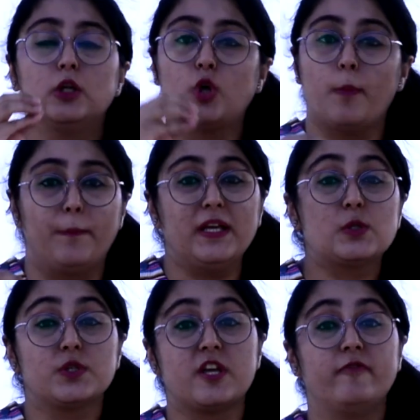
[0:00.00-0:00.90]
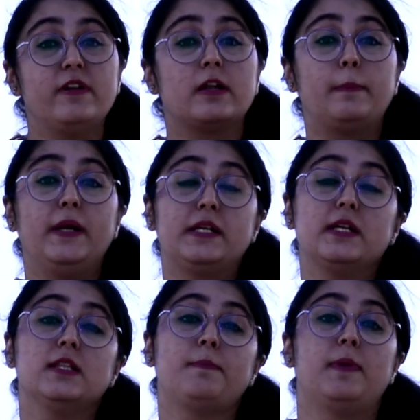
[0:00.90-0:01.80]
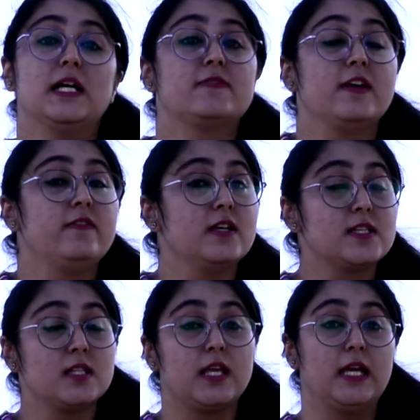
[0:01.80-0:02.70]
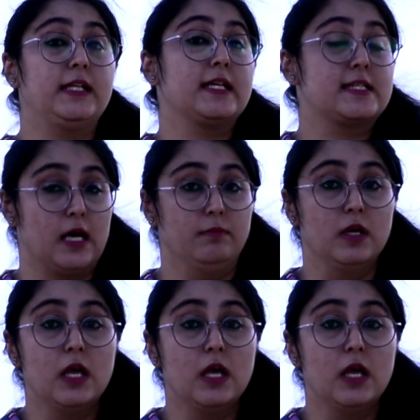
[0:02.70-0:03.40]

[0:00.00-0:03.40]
topics which have been repeated in the past 5 years in the GATE exam.